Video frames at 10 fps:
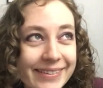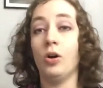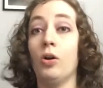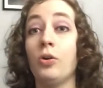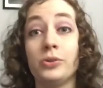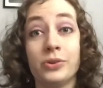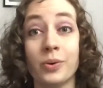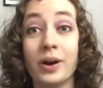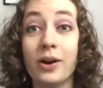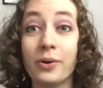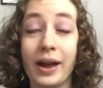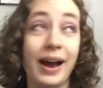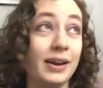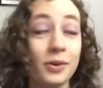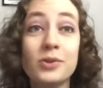Oh, you know what? Okay, I
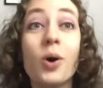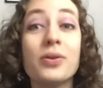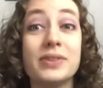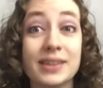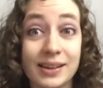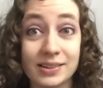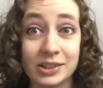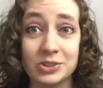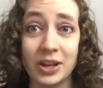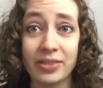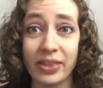don't know if it's like a legit